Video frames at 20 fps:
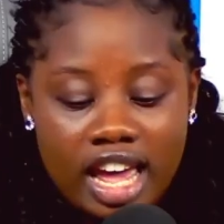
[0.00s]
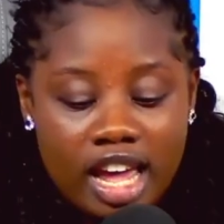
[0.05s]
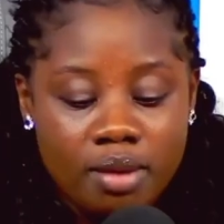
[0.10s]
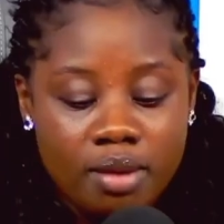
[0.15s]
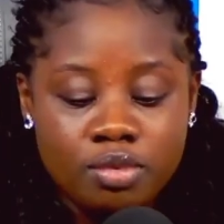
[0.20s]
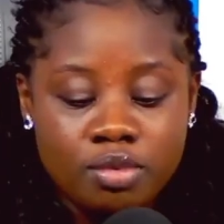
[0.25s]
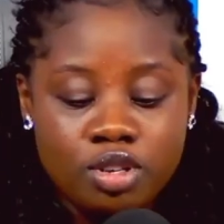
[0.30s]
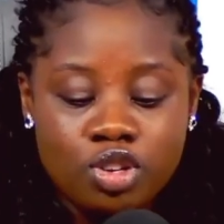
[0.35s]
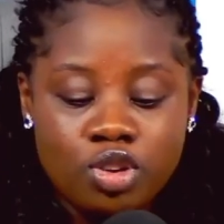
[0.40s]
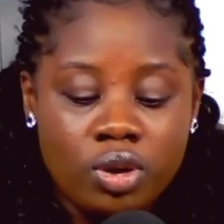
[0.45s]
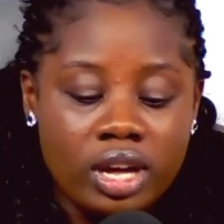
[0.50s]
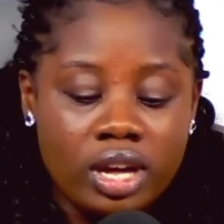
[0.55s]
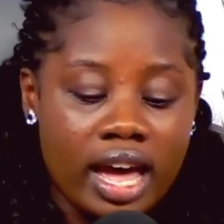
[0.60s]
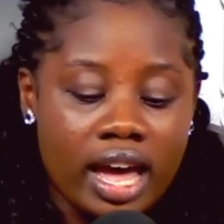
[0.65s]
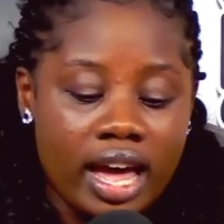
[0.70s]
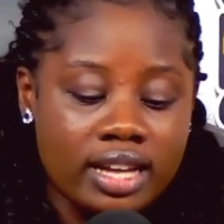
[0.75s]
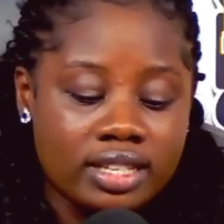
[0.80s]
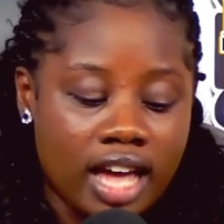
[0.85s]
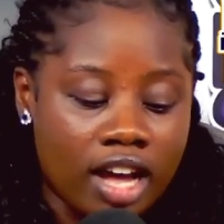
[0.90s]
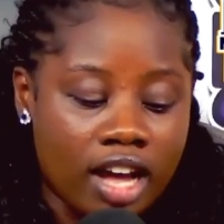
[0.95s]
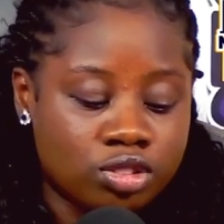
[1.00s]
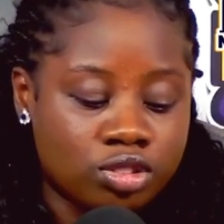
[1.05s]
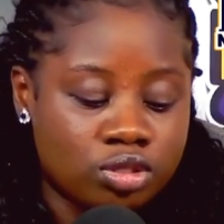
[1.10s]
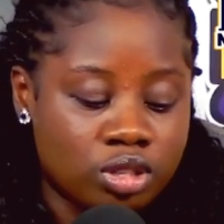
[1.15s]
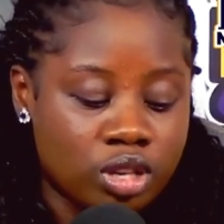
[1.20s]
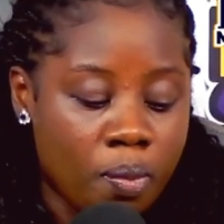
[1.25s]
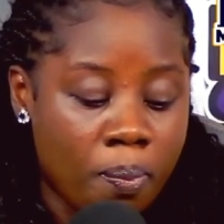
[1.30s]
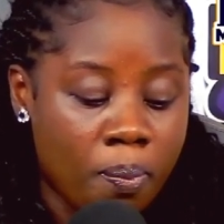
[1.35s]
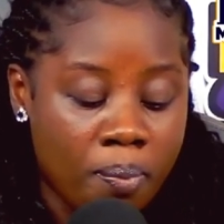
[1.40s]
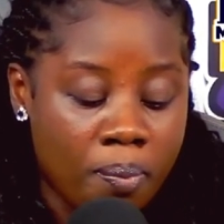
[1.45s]
you guys actually
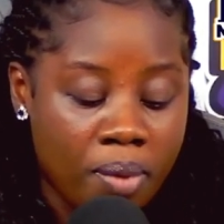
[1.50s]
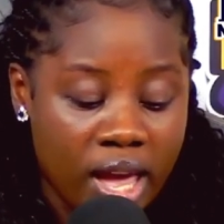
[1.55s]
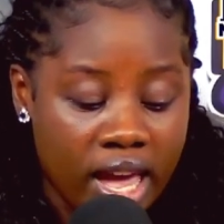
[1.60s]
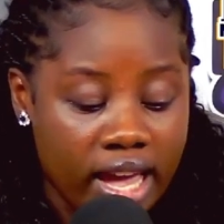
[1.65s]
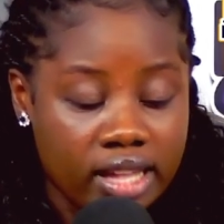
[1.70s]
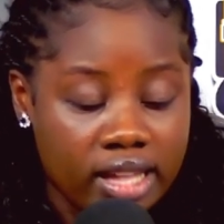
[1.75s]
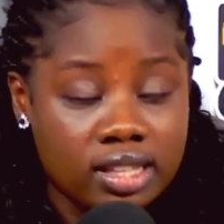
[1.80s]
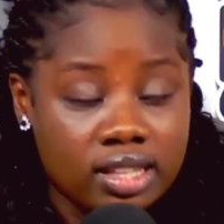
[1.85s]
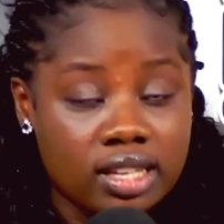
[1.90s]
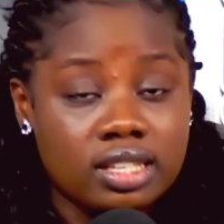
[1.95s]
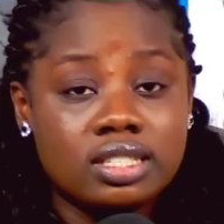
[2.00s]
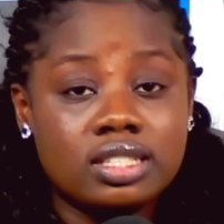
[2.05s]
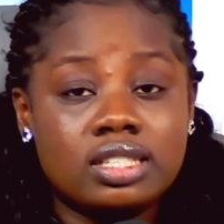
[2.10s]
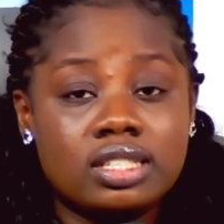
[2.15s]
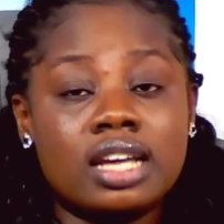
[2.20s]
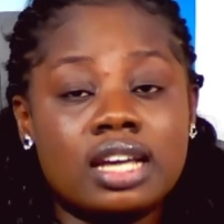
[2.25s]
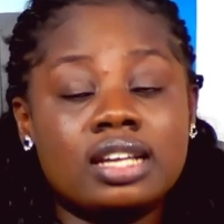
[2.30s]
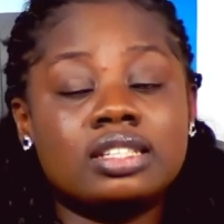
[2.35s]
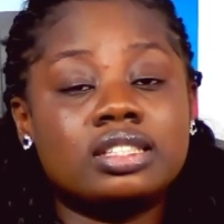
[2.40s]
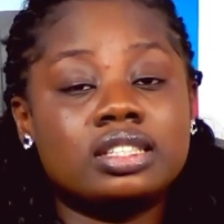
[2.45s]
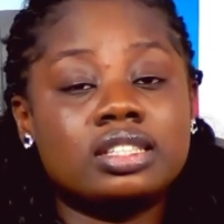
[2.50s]
pay these dancers